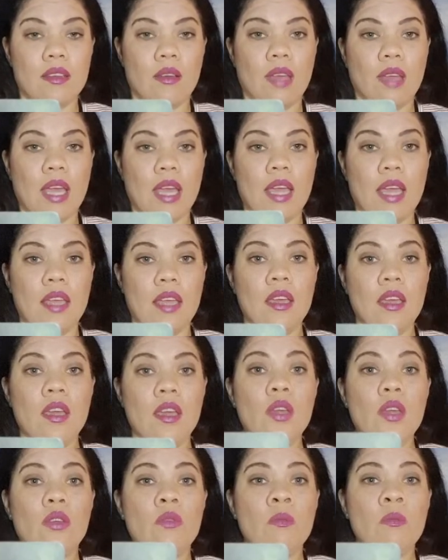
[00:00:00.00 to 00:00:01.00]
Okay,
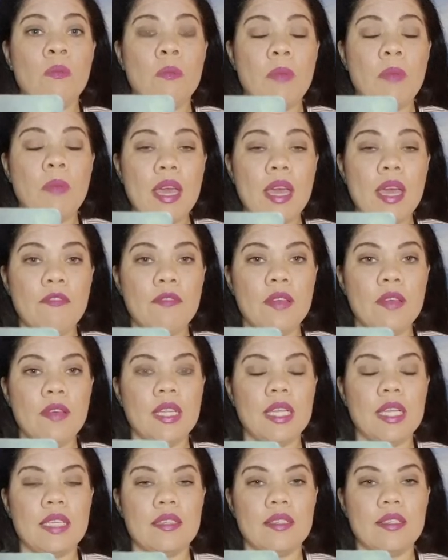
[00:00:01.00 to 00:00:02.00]
you may
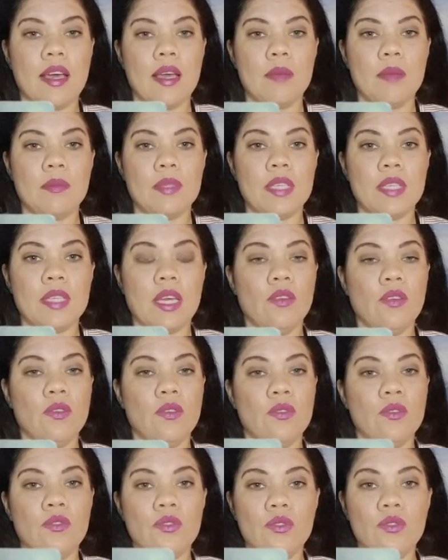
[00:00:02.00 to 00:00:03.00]
feel at times that
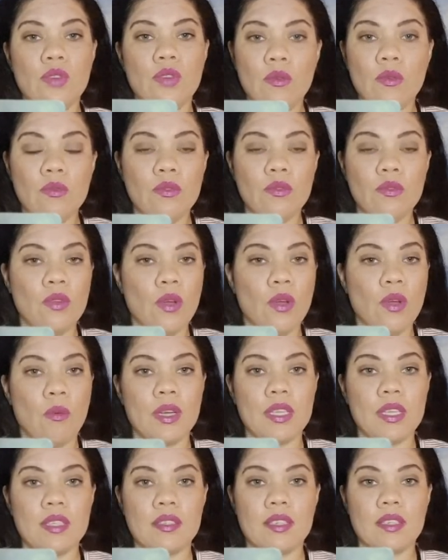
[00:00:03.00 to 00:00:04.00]
you don't know
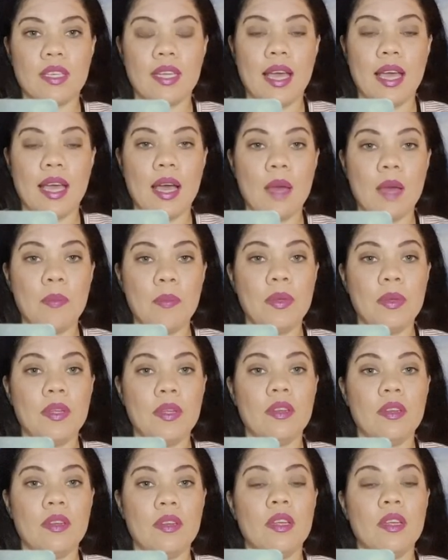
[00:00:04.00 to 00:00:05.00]
what is going to
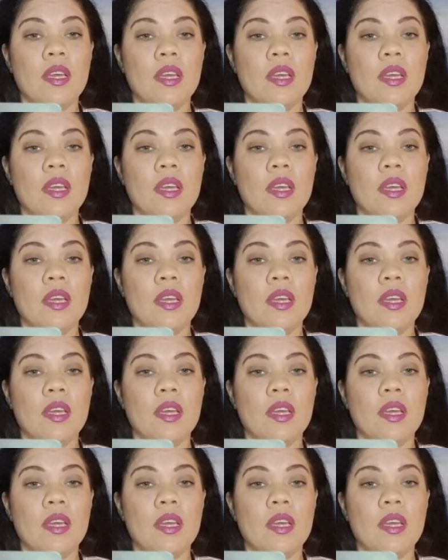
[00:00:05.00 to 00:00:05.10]
happen.